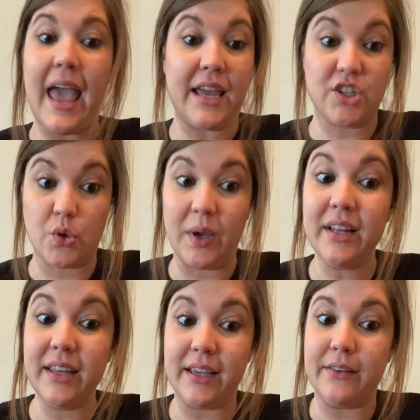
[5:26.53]
And
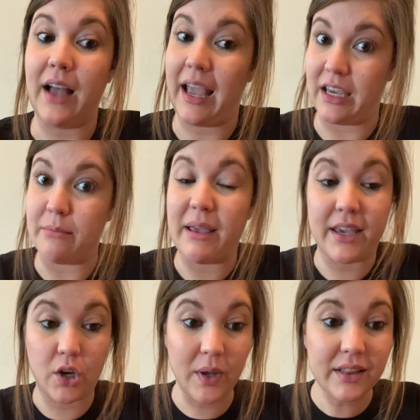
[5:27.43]
quickly, I can make
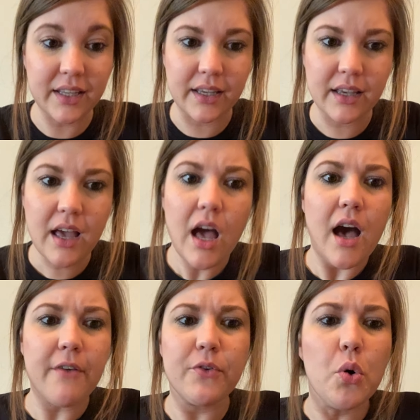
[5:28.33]
it quickly.
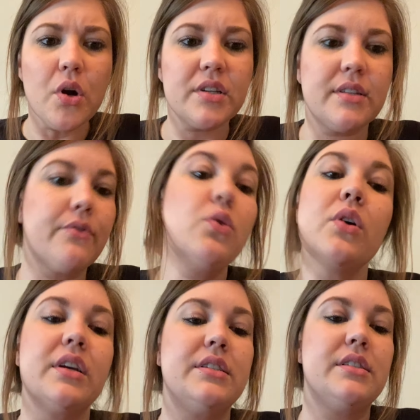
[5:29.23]
Of course, of
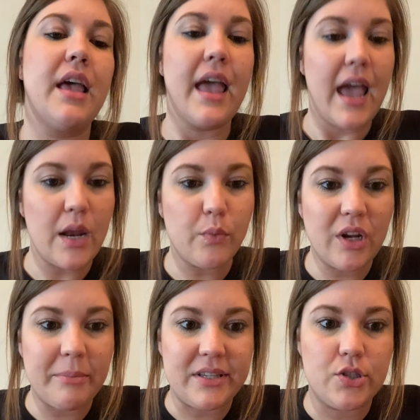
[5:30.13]
course. And would
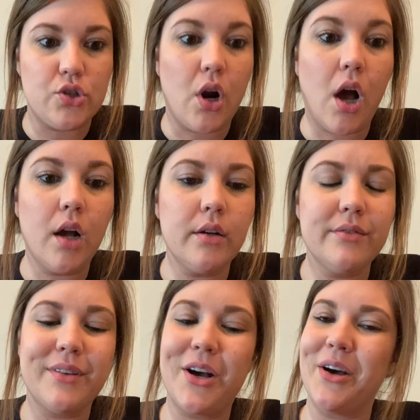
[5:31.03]
it be strong?
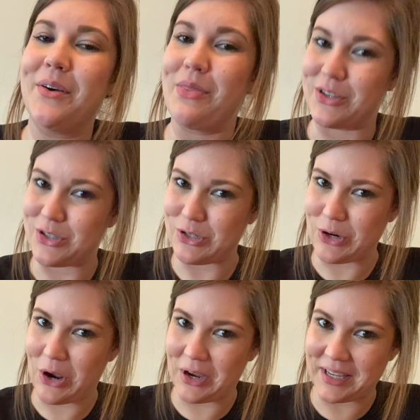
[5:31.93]
The
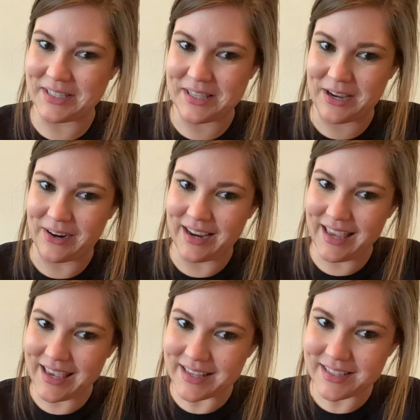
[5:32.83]
strongest there
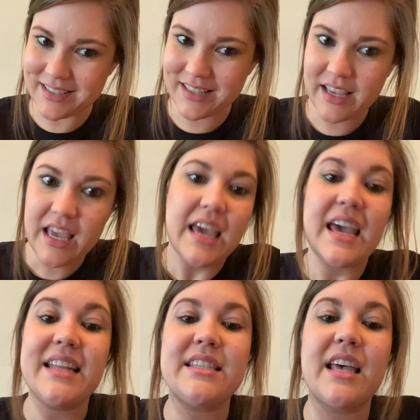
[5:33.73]
is.
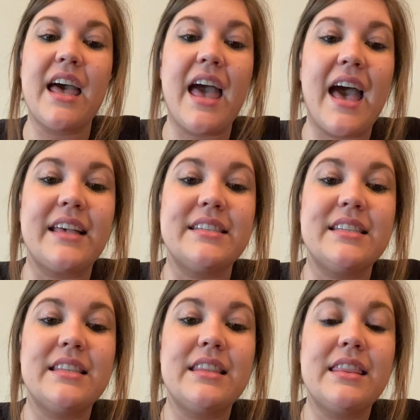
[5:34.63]
It's as
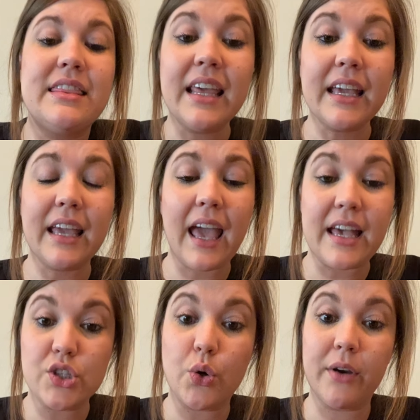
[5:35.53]
thick
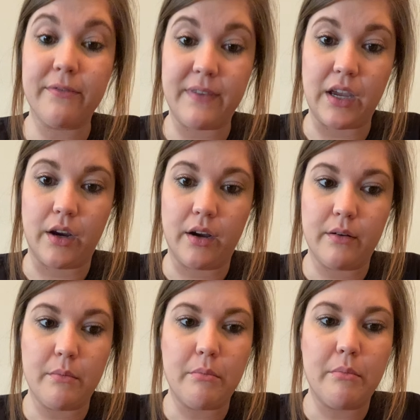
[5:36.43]
as your finger.
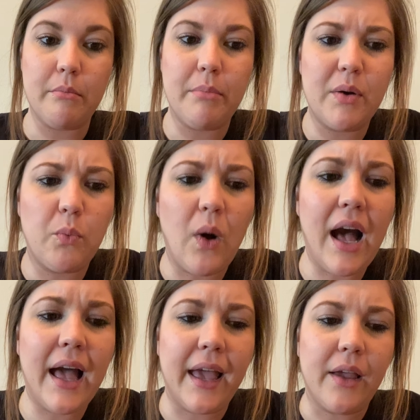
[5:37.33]
But
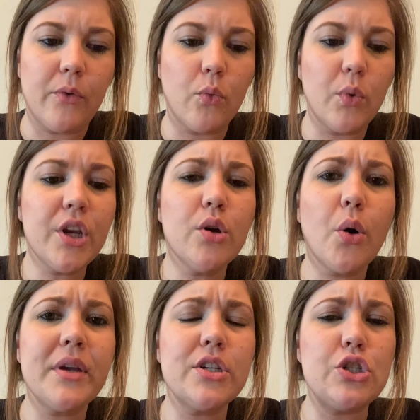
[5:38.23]
why? What are you
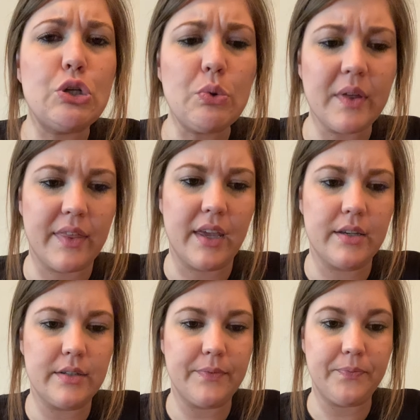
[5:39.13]
going to do with it?